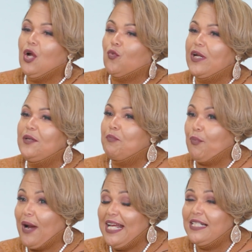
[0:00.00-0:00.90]

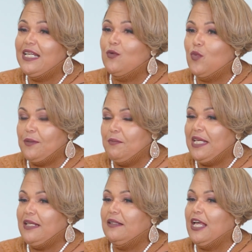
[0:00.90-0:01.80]
Rebranding would
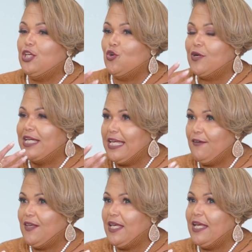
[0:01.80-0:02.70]
mean that you're
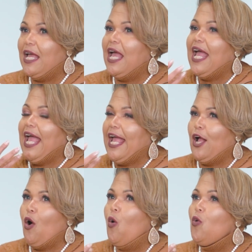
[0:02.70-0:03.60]
giving a
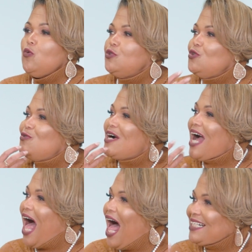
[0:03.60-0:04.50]
whole new
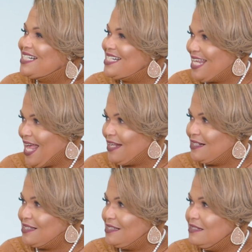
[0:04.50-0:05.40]

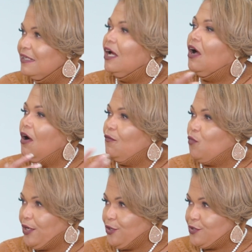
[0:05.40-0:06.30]
context of
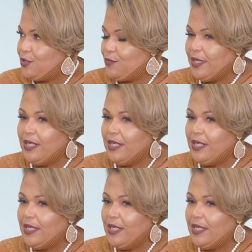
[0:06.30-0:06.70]
what you're doing.